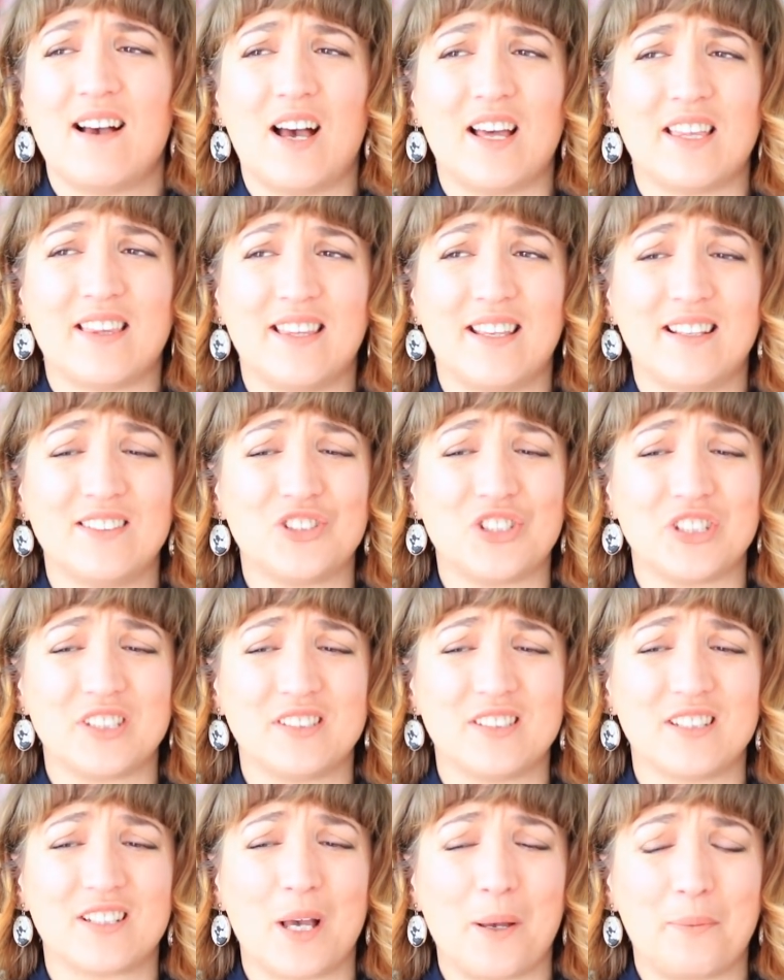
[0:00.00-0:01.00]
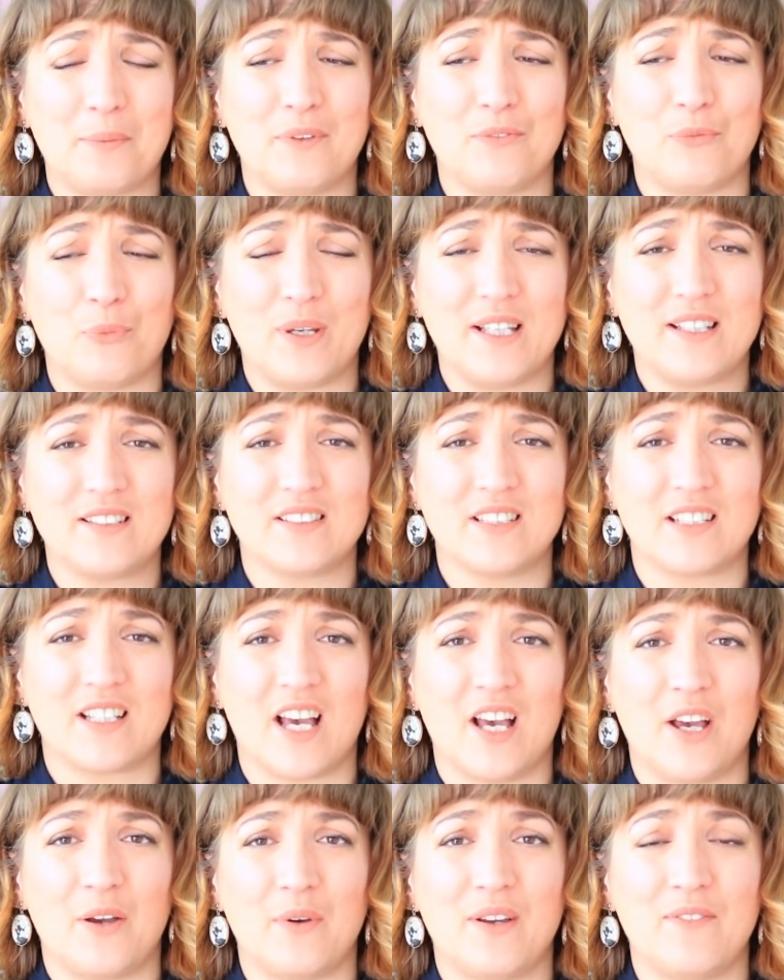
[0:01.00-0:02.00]
I think just a couple of weeks
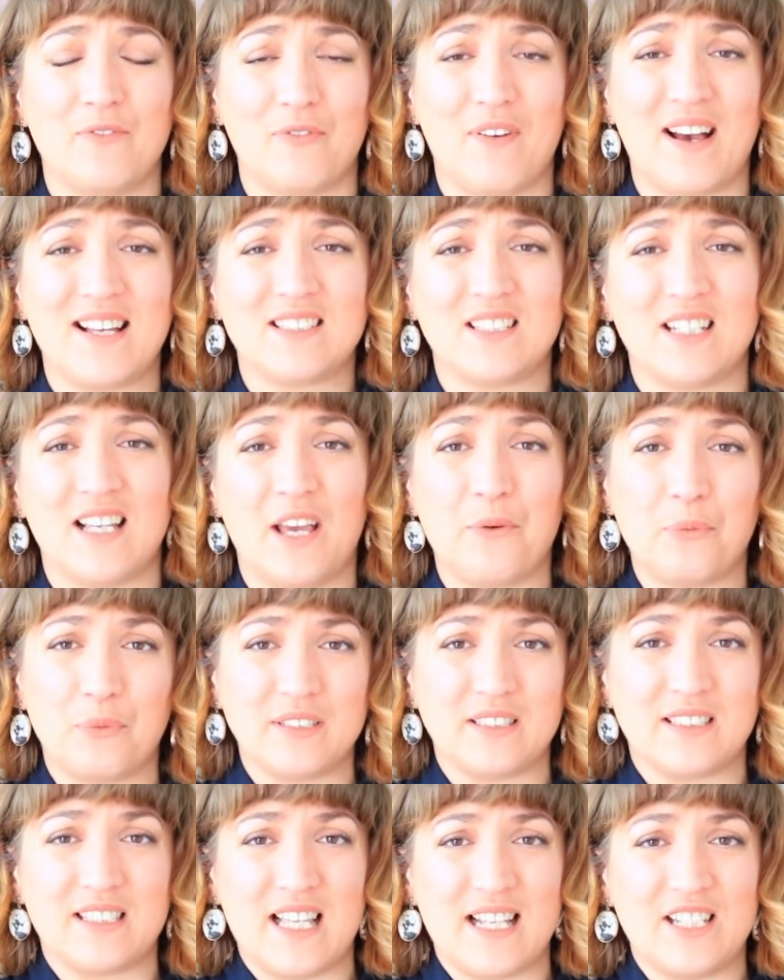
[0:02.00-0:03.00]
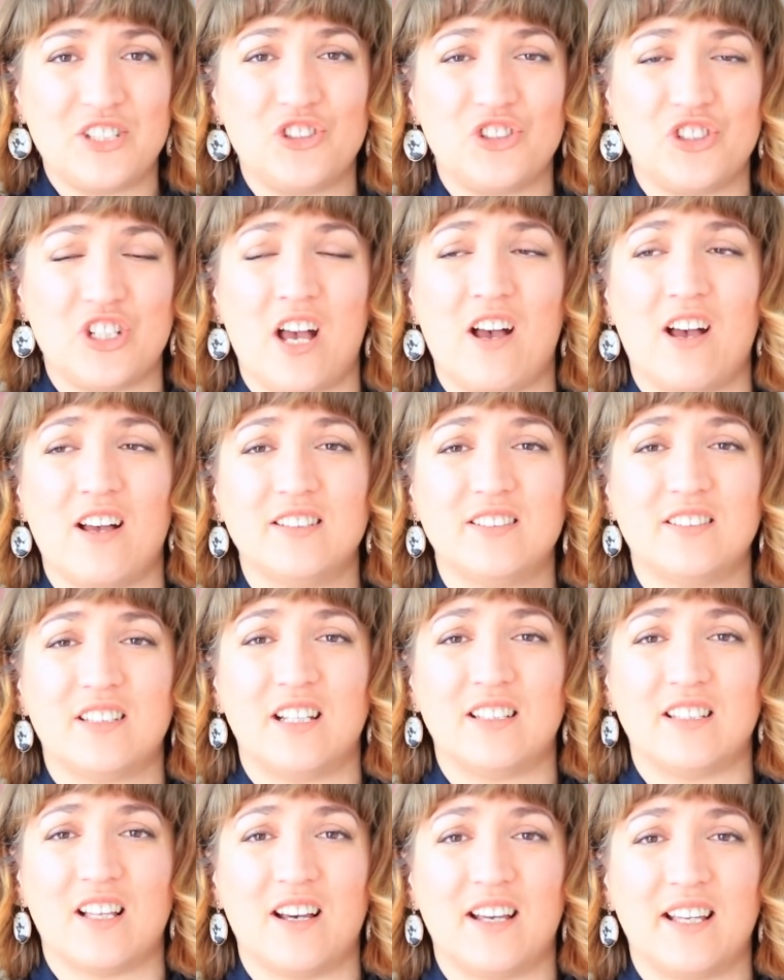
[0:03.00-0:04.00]
ago. In fact, it was this shirt
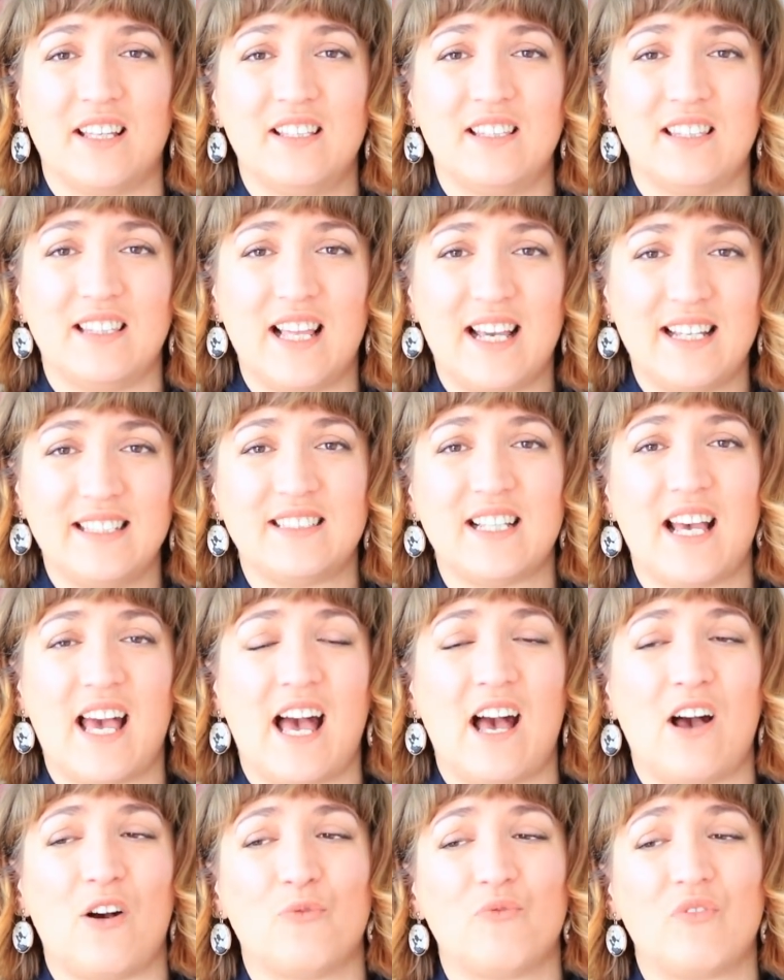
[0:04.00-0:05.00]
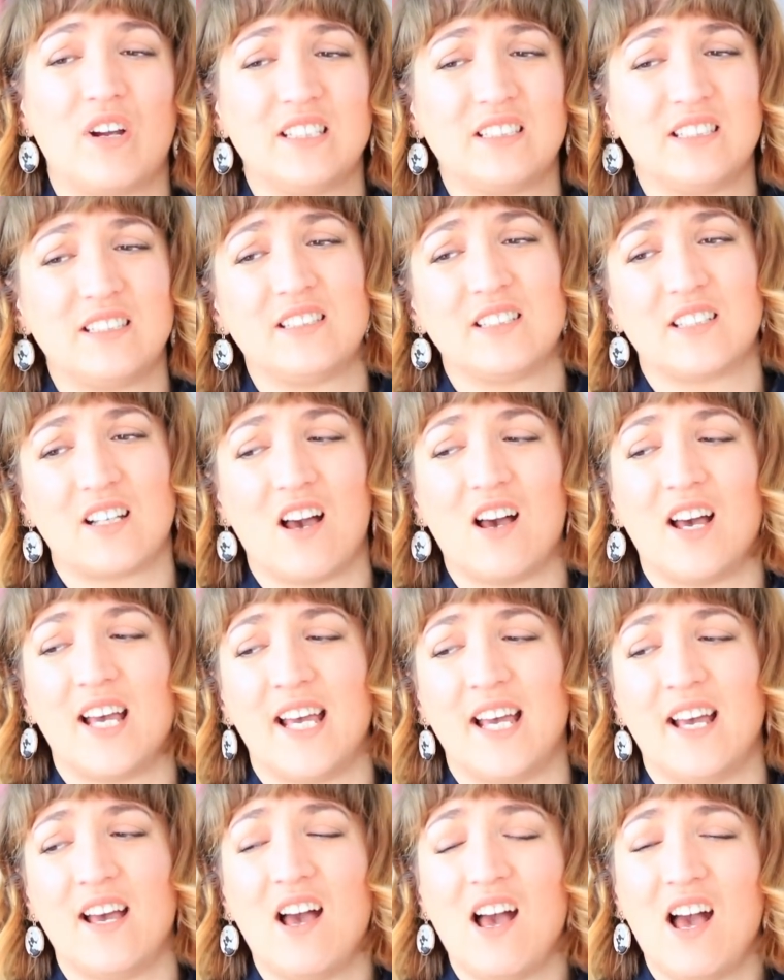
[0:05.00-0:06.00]
and I laid it out ready to cut
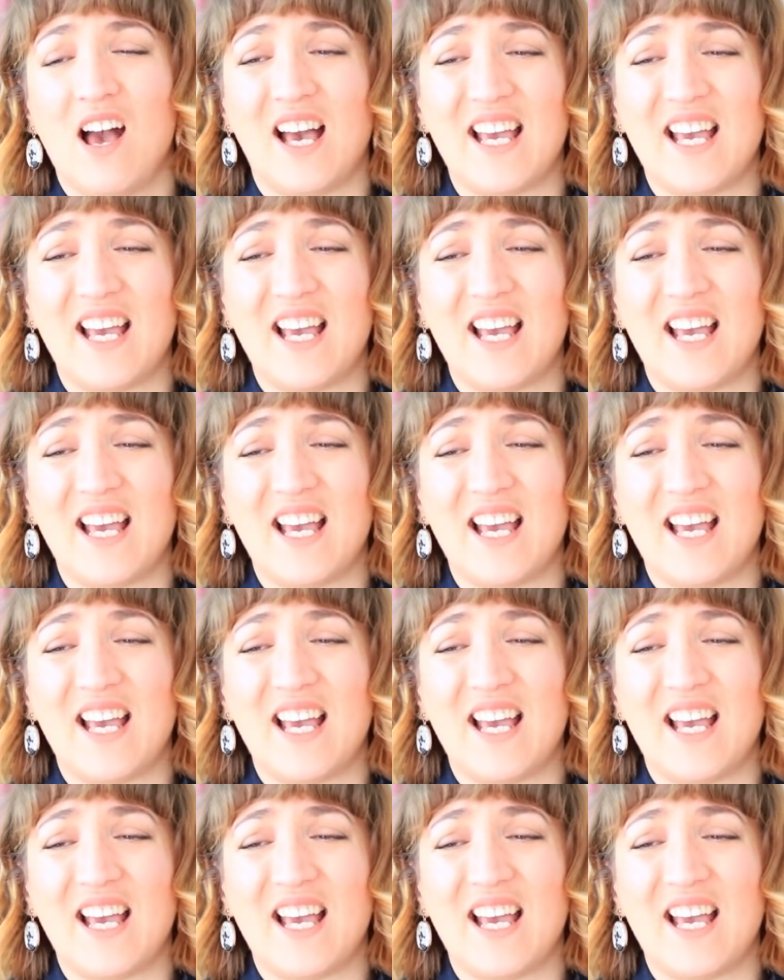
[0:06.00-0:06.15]
it.